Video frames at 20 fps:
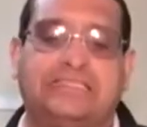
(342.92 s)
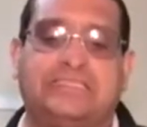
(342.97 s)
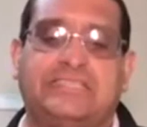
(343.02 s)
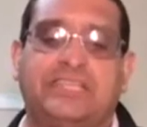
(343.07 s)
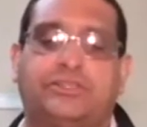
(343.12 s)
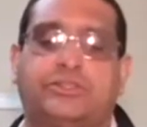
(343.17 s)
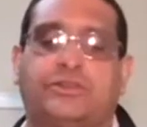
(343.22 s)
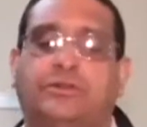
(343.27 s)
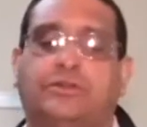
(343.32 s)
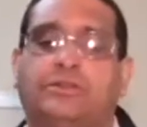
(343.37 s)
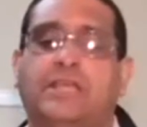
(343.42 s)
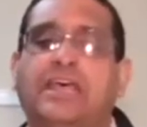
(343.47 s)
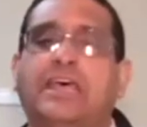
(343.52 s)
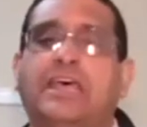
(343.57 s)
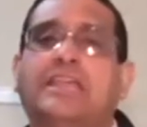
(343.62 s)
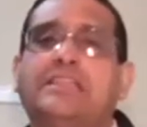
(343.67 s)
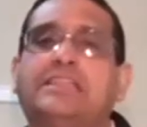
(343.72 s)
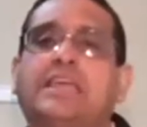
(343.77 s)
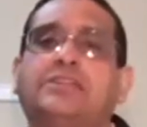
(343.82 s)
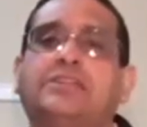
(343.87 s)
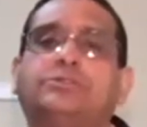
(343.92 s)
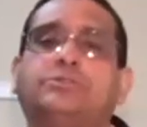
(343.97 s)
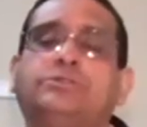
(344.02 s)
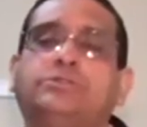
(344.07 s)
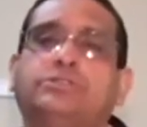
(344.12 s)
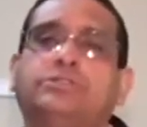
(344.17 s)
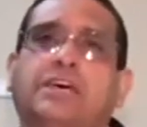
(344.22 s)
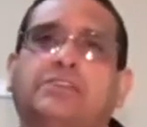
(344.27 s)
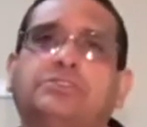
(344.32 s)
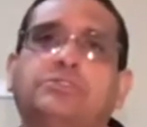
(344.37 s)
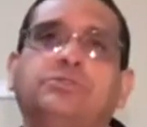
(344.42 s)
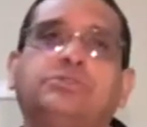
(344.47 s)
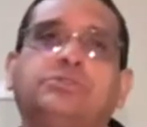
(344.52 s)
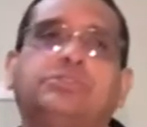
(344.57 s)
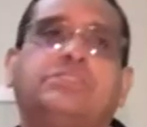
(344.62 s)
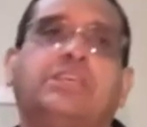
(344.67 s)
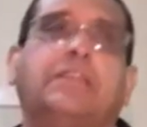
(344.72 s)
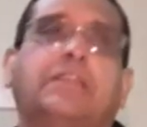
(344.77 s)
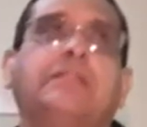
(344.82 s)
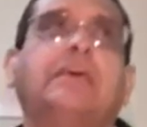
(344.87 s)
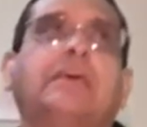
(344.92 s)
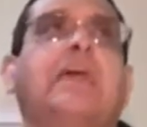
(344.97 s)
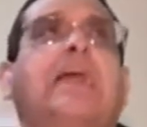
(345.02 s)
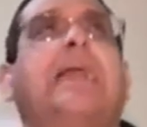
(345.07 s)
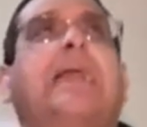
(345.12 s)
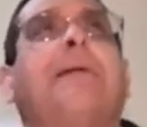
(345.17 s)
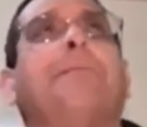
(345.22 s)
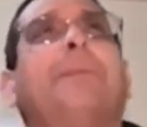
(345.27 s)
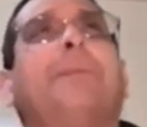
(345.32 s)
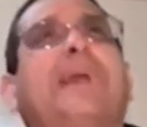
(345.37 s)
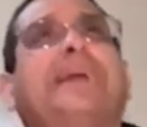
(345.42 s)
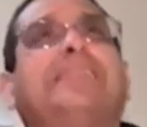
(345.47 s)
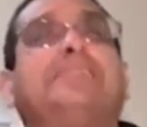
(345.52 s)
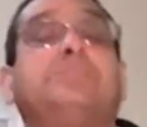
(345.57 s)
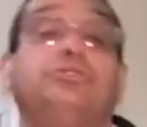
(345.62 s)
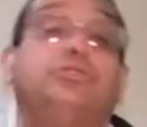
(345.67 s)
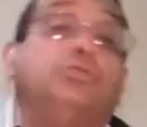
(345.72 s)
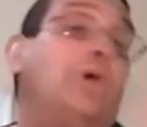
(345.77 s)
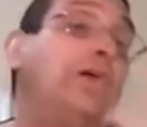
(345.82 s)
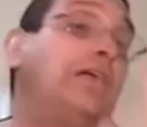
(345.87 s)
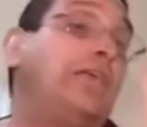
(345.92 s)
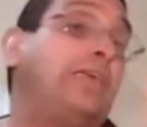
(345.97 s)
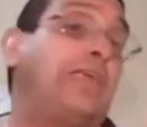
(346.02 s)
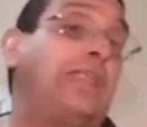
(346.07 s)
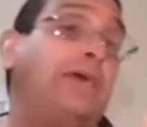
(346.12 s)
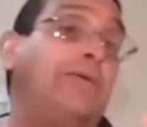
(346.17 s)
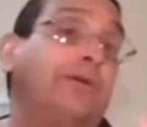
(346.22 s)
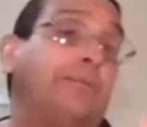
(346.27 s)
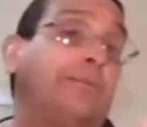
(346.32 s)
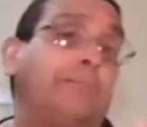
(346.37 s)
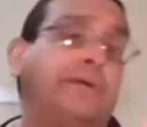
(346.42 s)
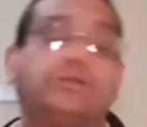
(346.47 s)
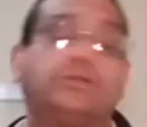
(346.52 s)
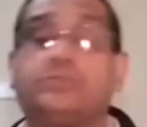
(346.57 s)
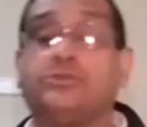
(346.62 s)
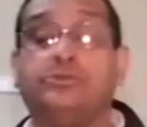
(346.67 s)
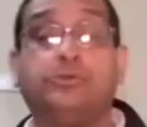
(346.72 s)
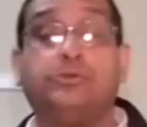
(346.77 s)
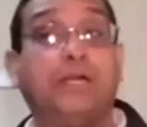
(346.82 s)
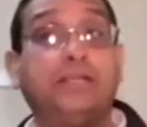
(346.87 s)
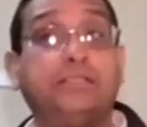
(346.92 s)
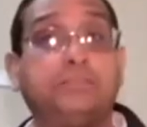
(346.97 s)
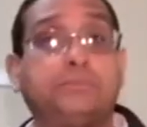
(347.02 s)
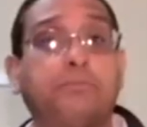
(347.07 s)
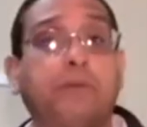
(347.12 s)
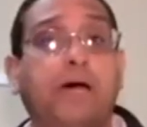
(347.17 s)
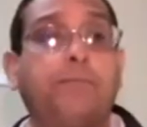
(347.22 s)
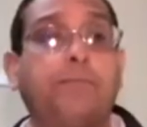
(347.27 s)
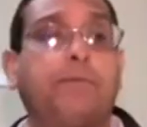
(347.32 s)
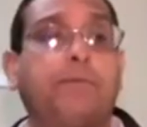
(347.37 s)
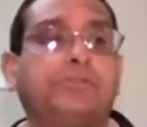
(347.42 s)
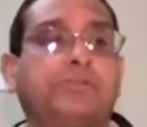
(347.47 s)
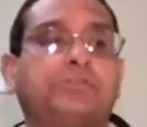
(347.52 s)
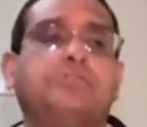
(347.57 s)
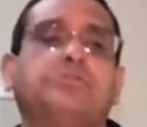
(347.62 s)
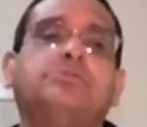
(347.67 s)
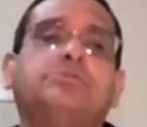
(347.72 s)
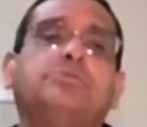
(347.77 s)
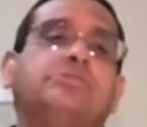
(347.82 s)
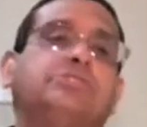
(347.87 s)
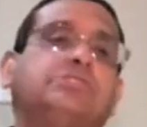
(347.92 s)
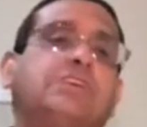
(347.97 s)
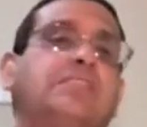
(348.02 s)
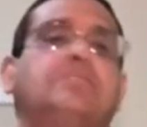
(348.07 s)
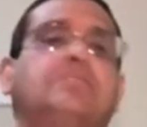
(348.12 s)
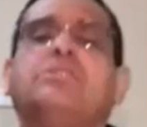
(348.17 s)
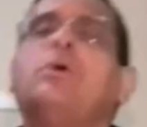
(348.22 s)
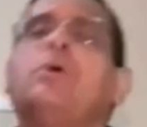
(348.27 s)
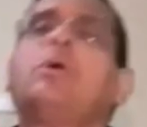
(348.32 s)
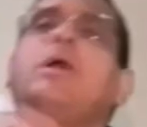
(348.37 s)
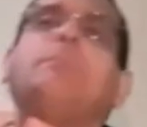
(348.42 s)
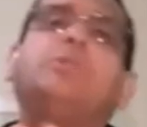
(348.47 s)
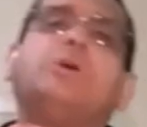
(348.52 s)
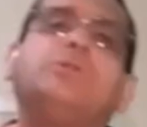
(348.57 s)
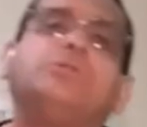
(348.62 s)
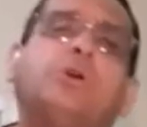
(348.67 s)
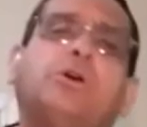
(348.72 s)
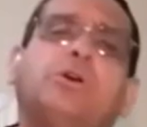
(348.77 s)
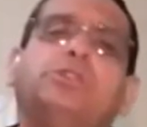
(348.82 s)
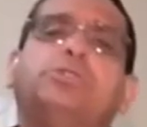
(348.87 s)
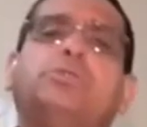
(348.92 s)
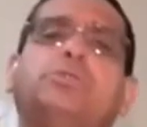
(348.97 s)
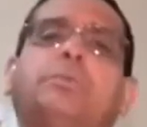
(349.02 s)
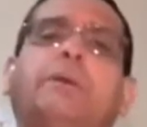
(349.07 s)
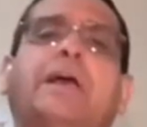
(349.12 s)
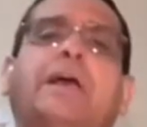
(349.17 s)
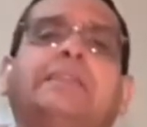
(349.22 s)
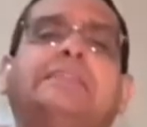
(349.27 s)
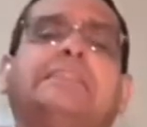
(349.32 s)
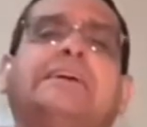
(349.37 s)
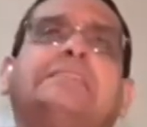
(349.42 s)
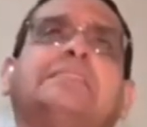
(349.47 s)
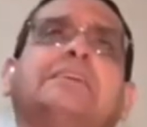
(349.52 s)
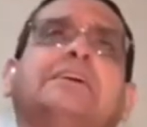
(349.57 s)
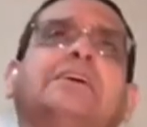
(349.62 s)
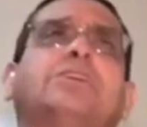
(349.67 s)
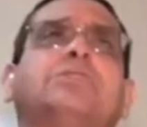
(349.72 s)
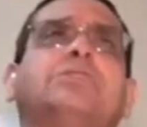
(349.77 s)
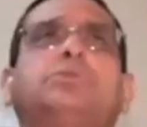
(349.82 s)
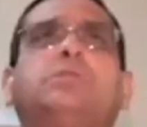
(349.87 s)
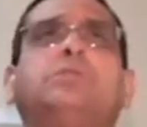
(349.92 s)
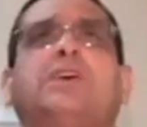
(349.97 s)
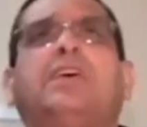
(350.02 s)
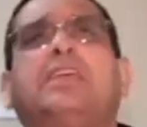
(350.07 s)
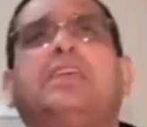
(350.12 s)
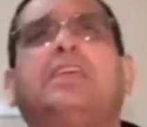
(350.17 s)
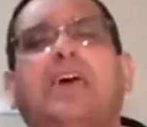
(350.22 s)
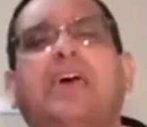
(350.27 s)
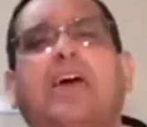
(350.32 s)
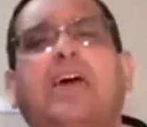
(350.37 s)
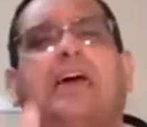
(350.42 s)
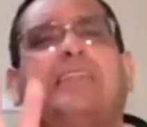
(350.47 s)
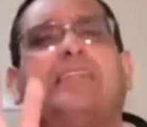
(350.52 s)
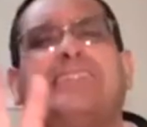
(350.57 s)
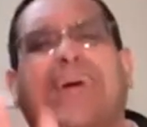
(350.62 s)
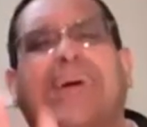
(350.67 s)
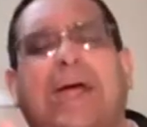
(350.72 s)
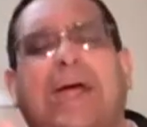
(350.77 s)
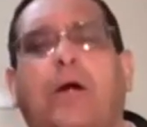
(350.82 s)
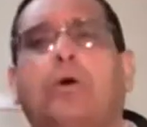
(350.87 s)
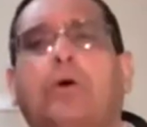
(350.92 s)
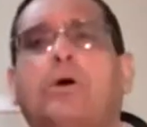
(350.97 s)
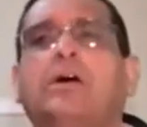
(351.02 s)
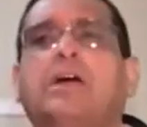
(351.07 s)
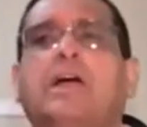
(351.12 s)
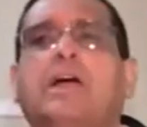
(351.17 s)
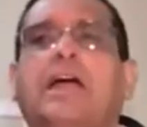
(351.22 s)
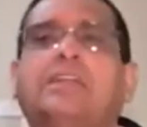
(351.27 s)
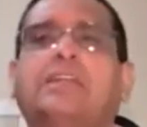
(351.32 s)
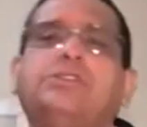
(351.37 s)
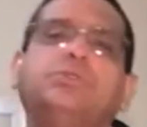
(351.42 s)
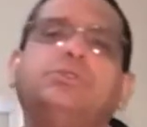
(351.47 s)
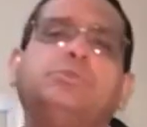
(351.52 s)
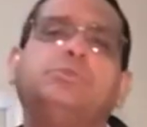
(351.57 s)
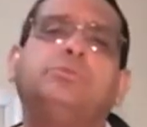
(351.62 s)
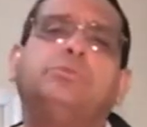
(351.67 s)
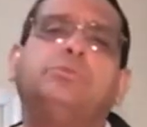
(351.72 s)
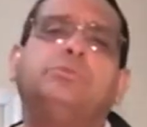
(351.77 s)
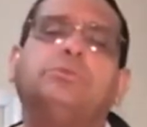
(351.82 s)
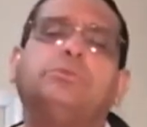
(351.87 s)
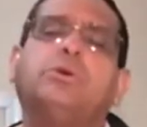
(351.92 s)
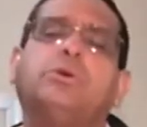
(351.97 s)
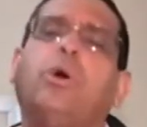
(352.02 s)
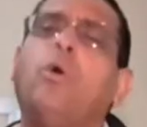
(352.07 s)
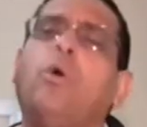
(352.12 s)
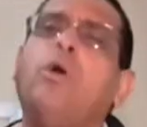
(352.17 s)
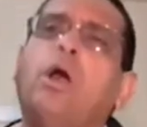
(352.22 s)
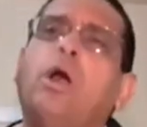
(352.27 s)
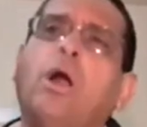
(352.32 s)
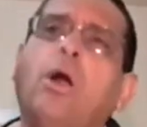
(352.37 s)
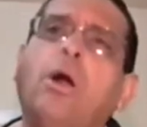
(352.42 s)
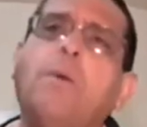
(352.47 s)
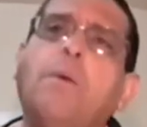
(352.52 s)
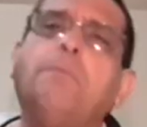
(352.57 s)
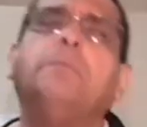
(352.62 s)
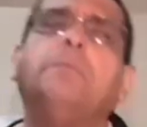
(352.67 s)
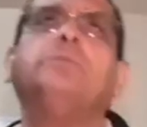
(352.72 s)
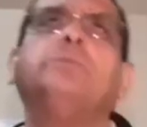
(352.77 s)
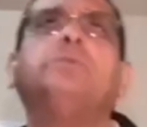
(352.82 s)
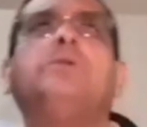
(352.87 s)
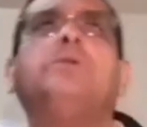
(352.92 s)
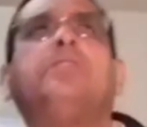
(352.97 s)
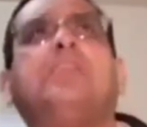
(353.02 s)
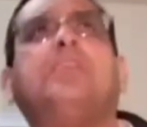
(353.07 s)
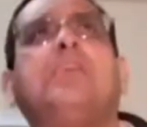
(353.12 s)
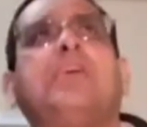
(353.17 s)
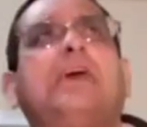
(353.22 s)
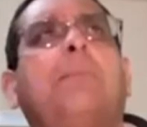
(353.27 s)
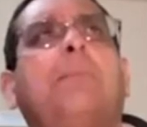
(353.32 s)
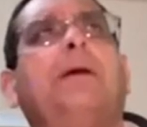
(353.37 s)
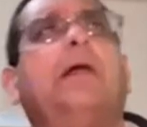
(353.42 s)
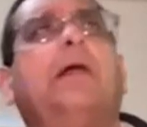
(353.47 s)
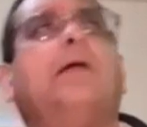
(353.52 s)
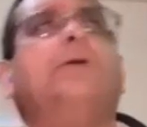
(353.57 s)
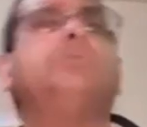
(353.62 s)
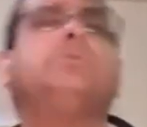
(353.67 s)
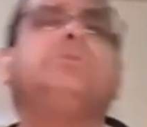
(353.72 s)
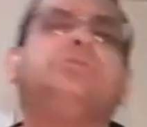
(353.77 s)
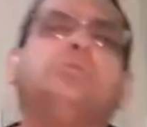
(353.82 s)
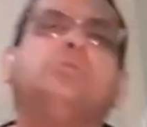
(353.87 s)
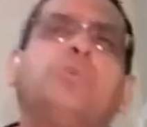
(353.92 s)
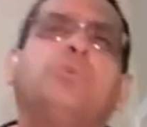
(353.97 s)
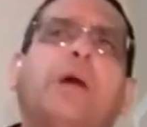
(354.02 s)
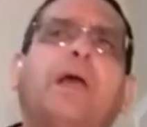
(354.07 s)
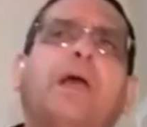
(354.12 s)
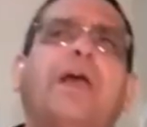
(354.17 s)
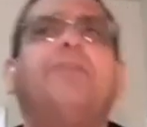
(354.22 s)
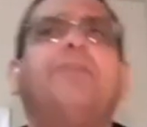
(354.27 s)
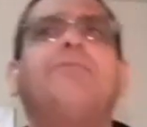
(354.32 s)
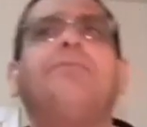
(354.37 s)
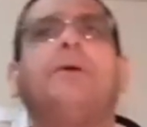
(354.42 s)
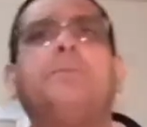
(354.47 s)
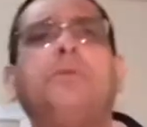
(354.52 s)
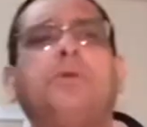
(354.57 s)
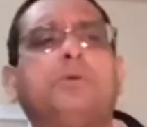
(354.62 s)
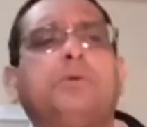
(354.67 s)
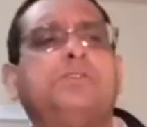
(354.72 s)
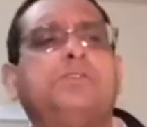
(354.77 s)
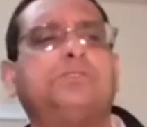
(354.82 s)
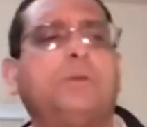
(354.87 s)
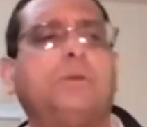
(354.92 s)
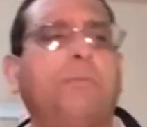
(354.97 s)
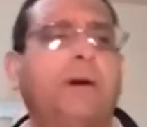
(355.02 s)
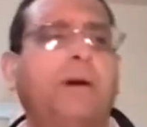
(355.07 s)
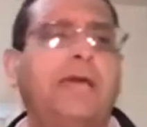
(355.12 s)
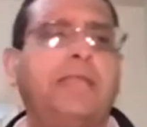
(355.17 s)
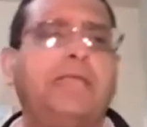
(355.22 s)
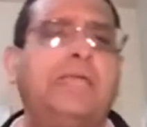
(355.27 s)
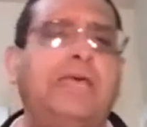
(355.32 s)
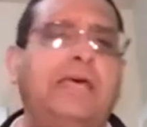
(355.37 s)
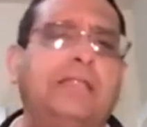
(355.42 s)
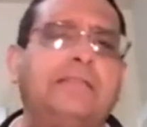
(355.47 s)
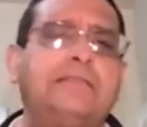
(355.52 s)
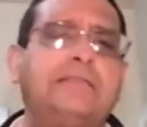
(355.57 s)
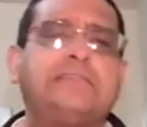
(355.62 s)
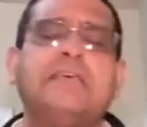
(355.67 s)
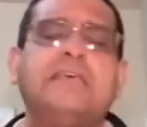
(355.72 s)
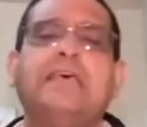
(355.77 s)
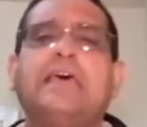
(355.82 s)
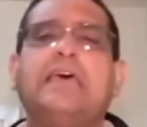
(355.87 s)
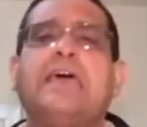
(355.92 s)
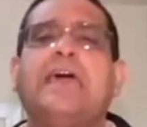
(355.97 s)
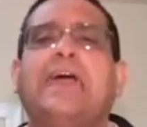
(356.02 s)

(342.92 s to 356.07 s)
decision that you said. But you are a clever person. You are a smart person. You said, no, I'm not going to buy that today, now. And you go home, think about with your wife, maybe with somebody else.